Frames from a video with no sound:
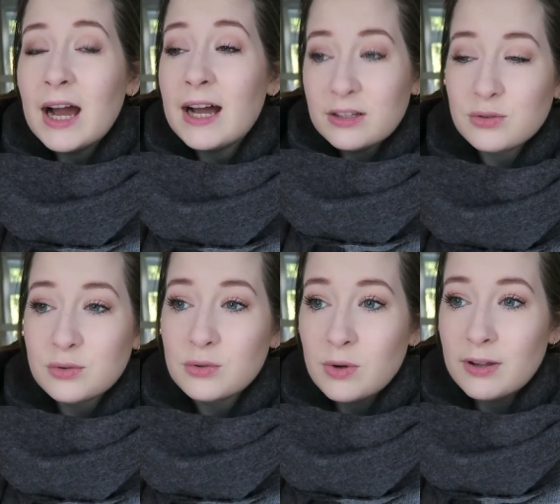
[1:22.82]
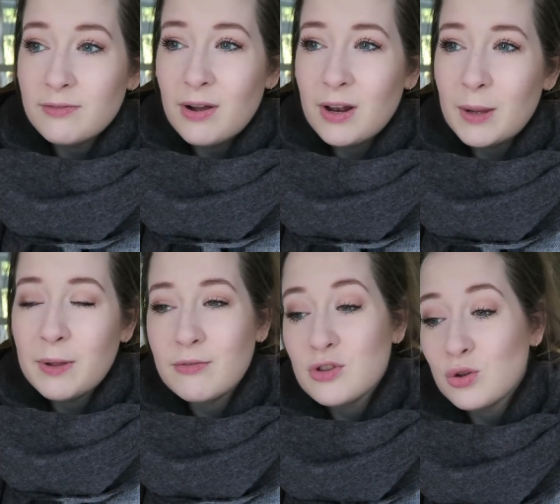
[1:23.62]
at all it felt like a
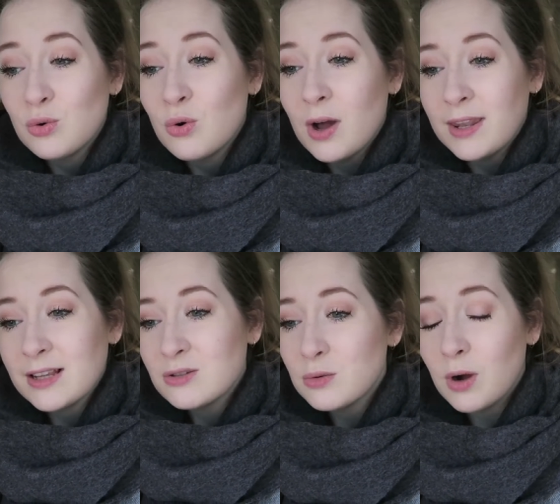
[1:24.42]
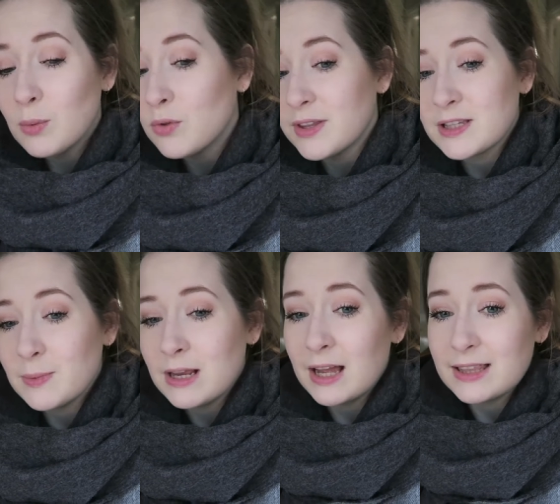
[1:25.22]
bit of a chore and that's not what I want this to
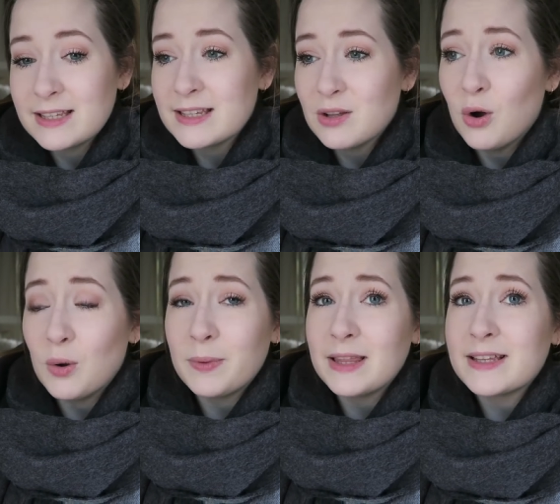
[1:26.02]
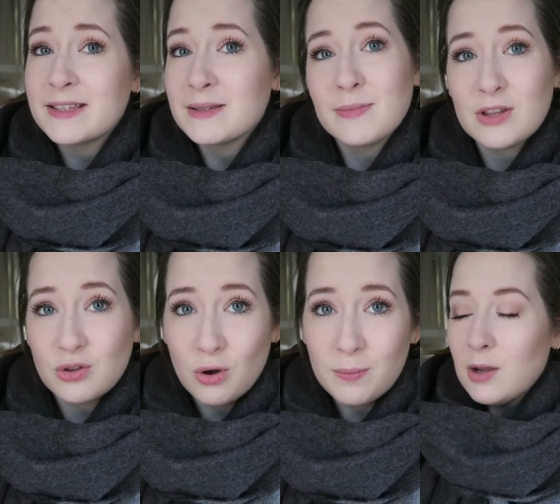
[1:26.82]
be like this is a hobby this isn't my
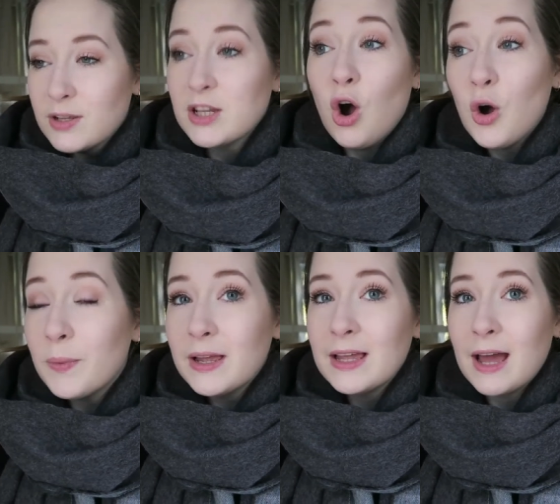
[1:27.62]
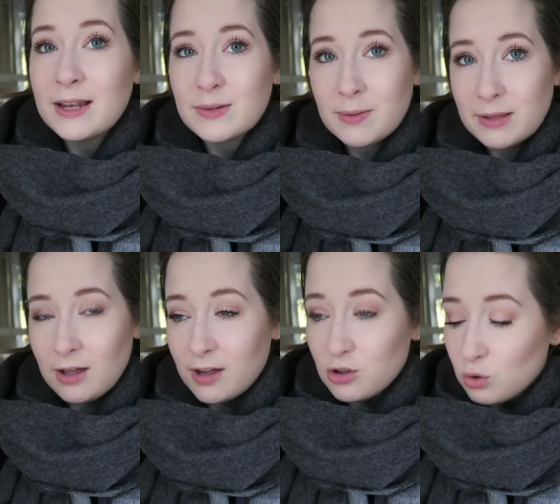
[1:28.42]
job it was a hobby and it was something
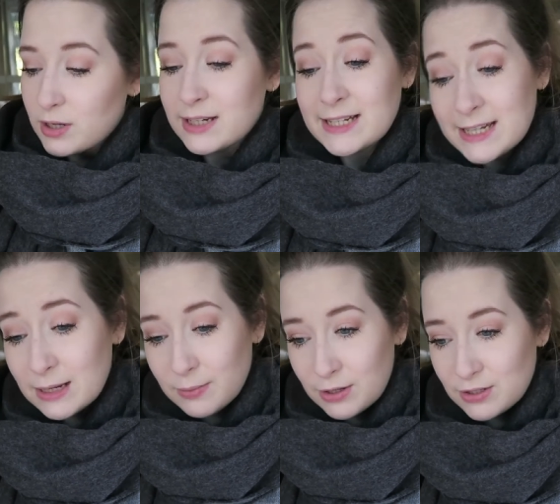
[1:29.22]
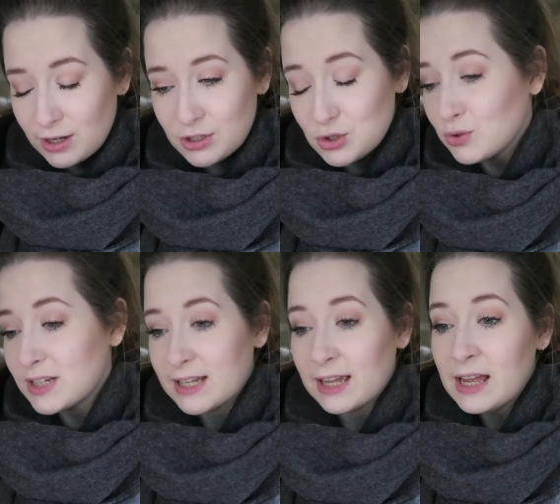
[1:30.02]
that I enjoyed and I did it because I
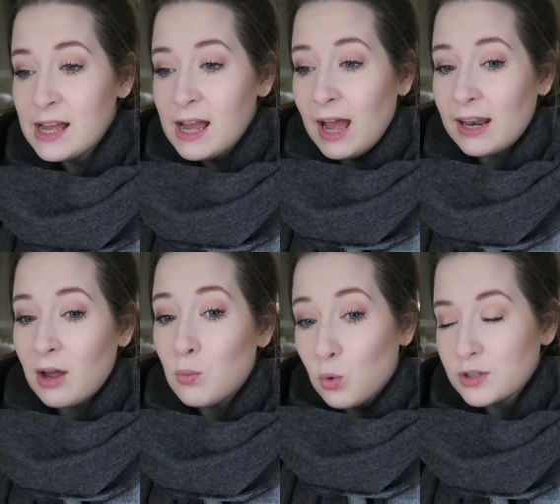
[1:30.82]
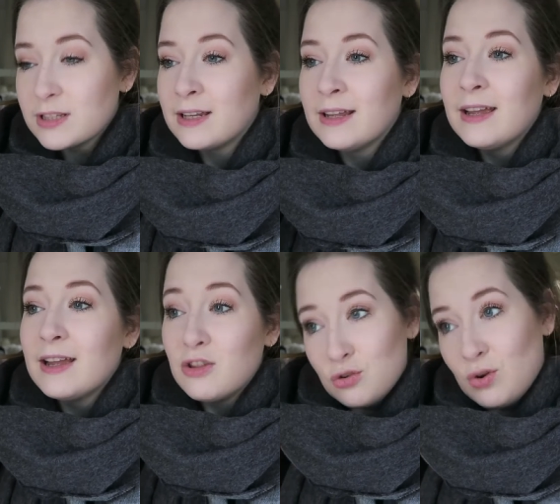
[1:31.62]
enjoyed it and I wasn't
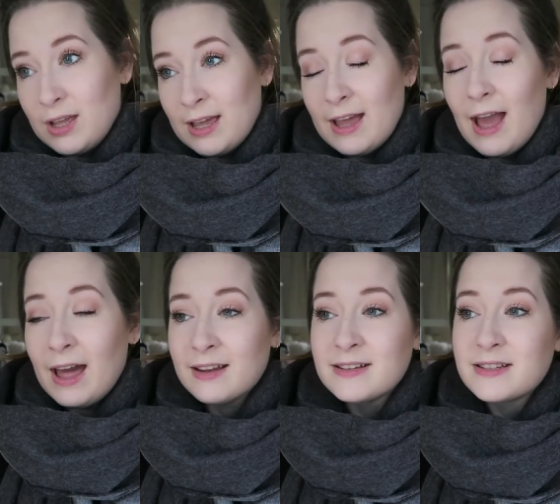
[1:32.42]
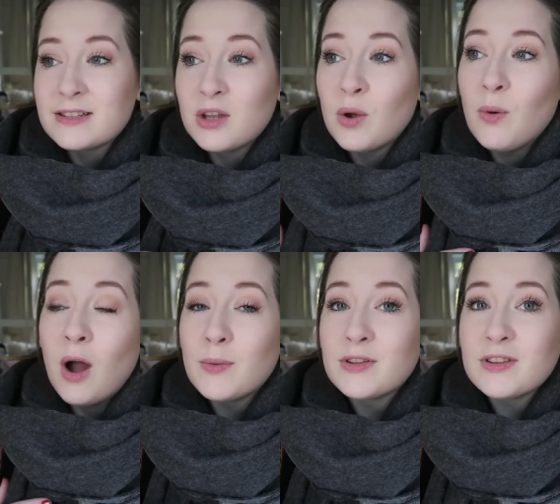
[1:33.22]
enjoying it and so
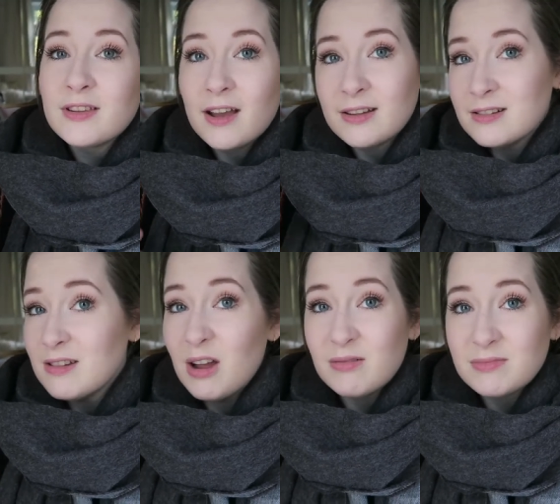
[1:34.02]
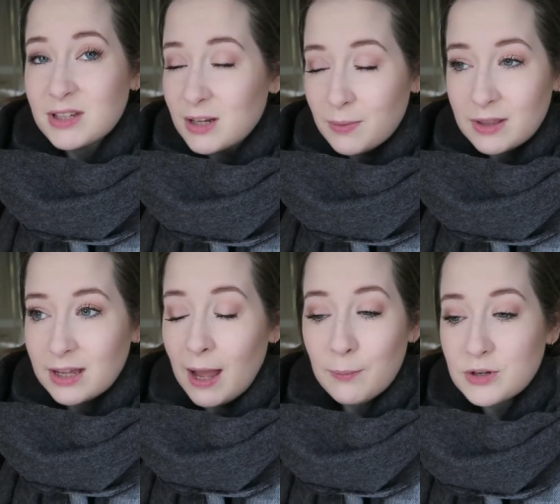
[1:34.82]
I was just like no I'm just gonna put the
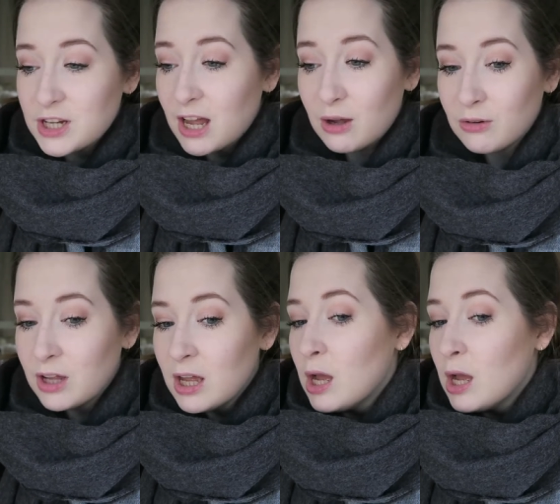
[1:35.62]
camera down